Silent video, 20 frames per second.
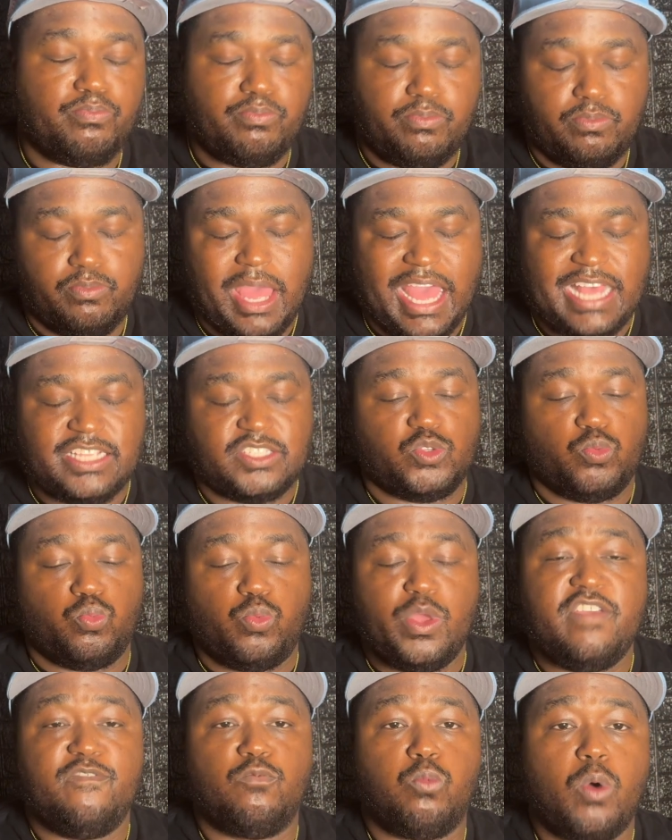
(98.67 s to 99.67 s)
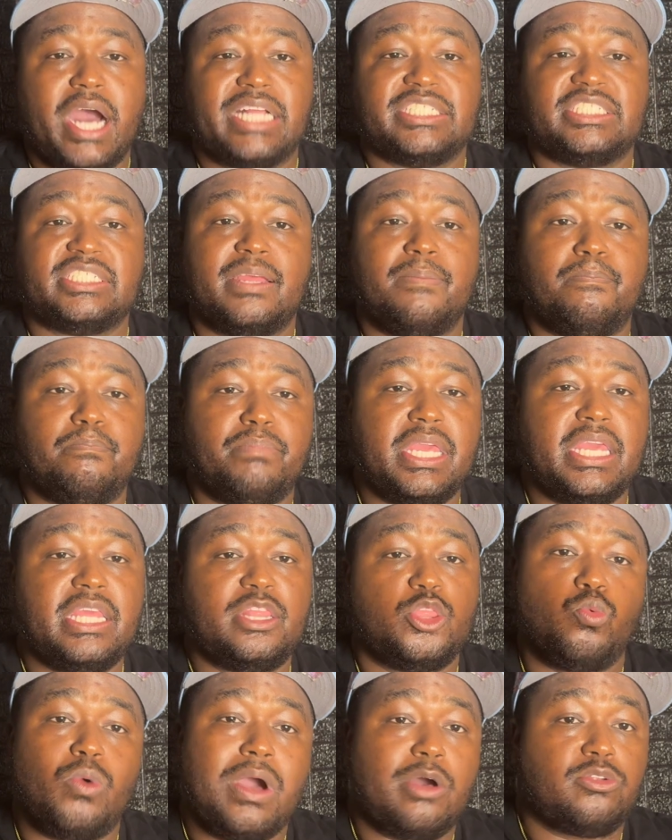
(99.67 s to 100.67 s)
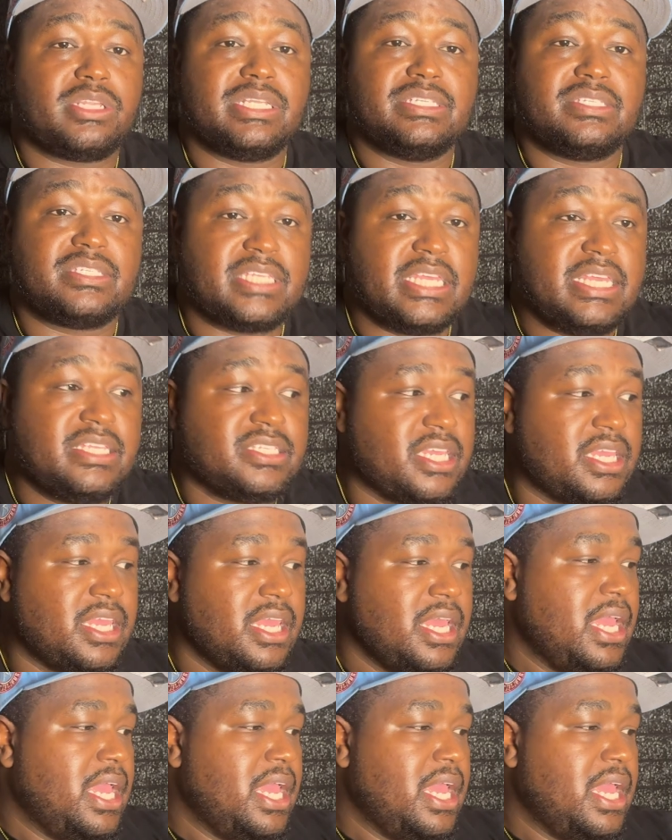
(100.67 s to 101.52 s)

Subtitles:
as we've watched him be throughout this season.